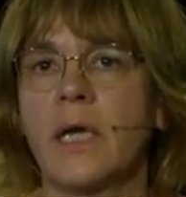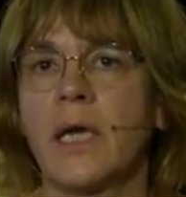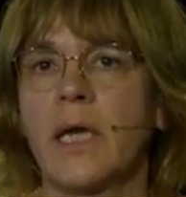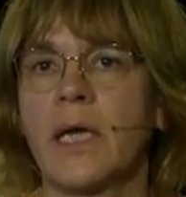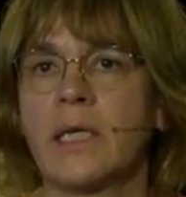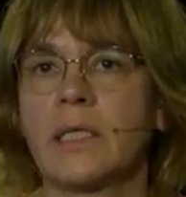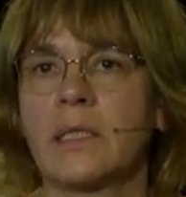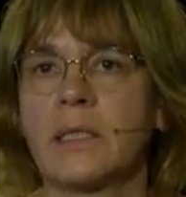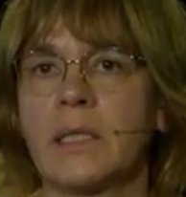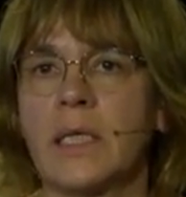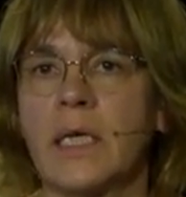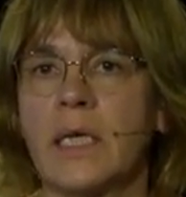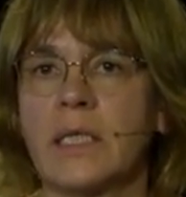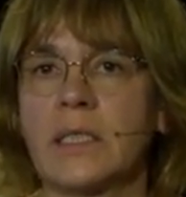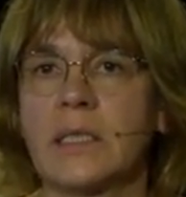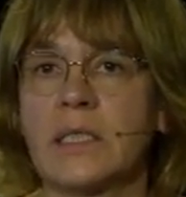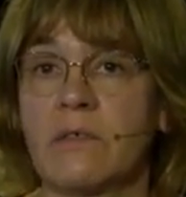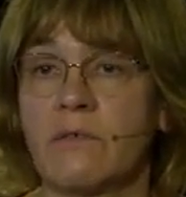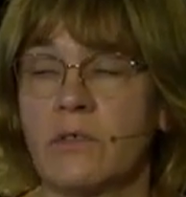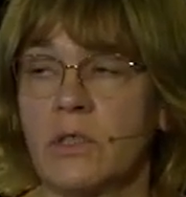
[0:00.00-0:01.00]
and
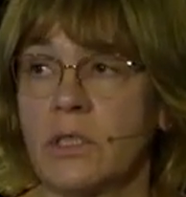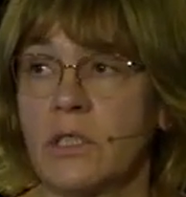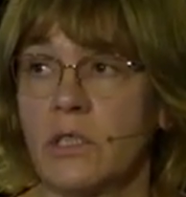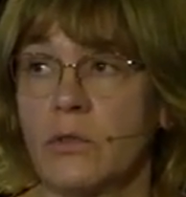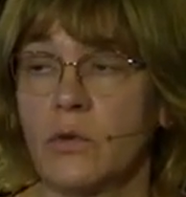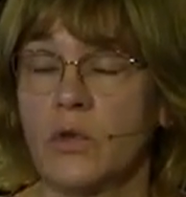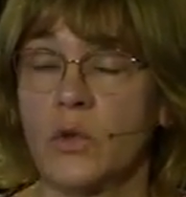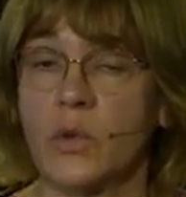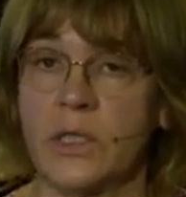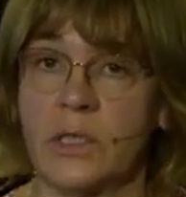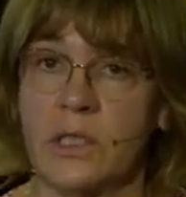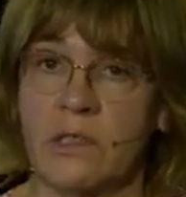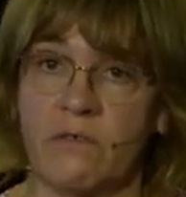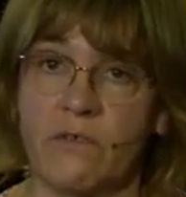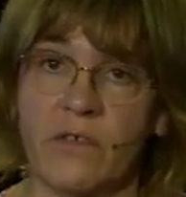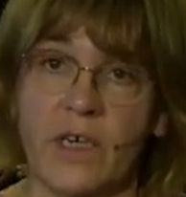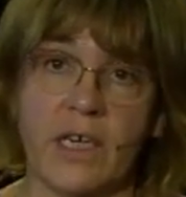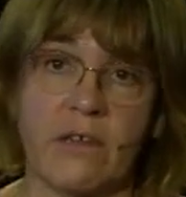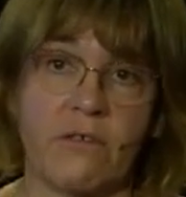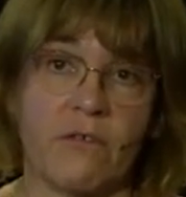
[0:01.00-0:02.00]

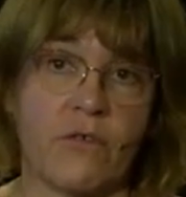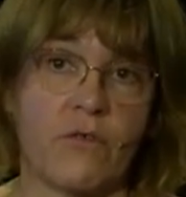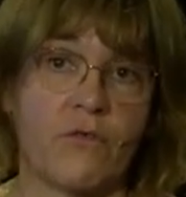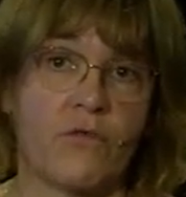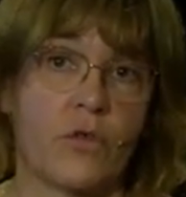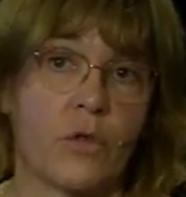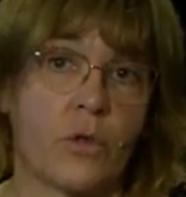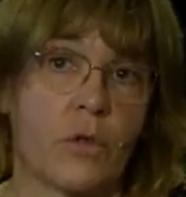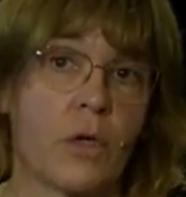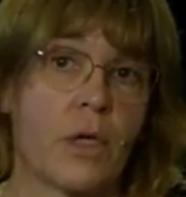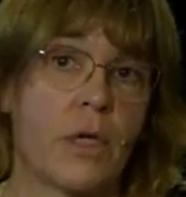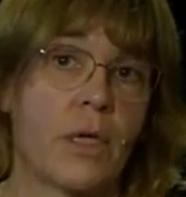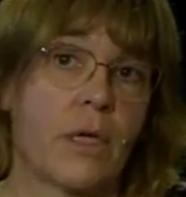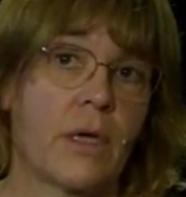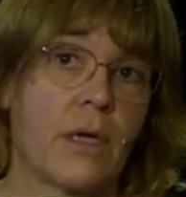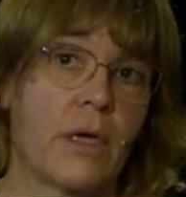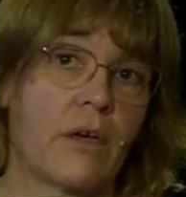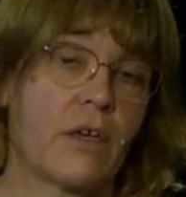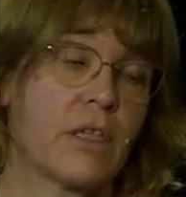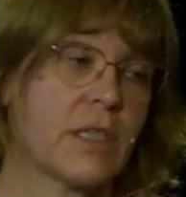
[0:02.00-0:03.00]
17025 for
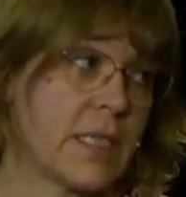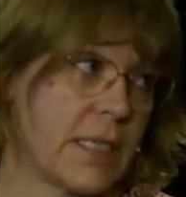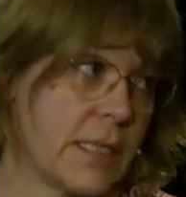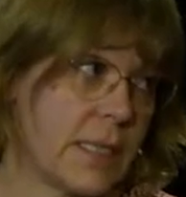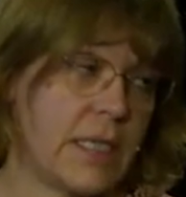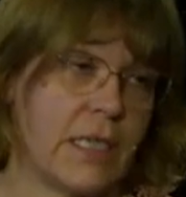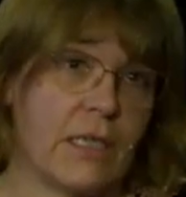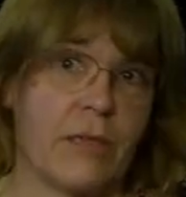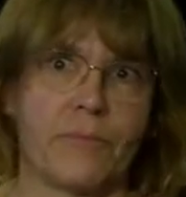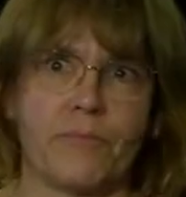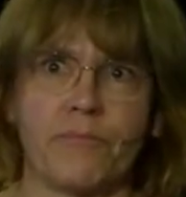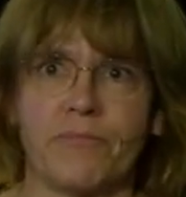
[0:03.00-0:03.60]
testing.